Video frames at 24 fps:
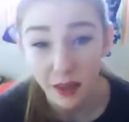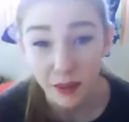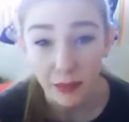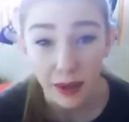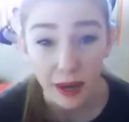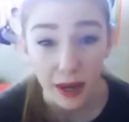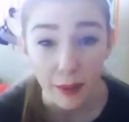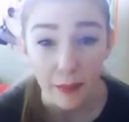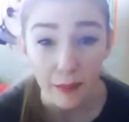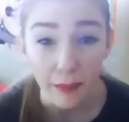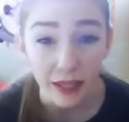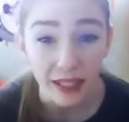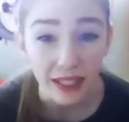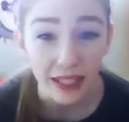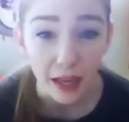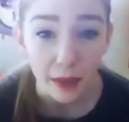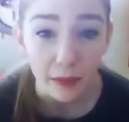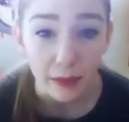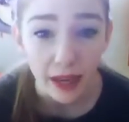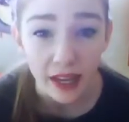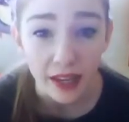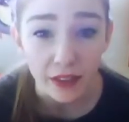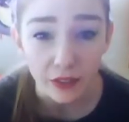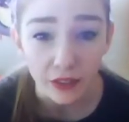amount of money I
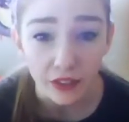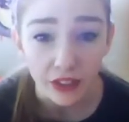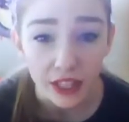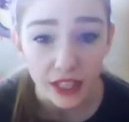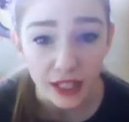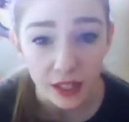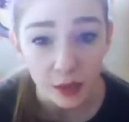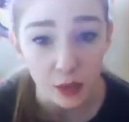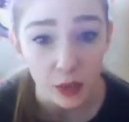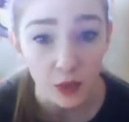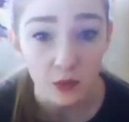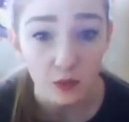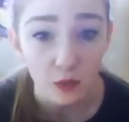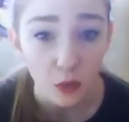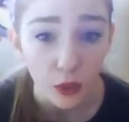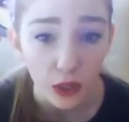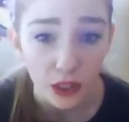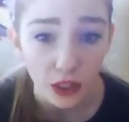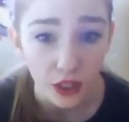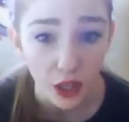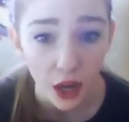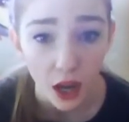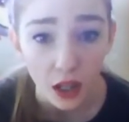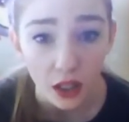paid for this. This was forty
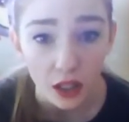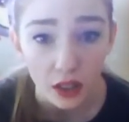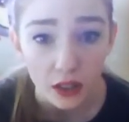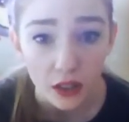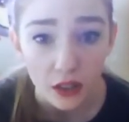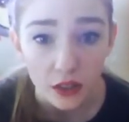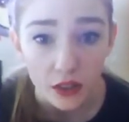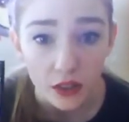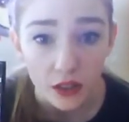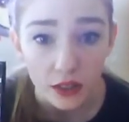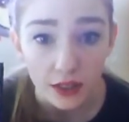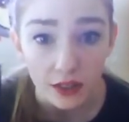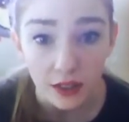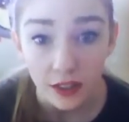dollars.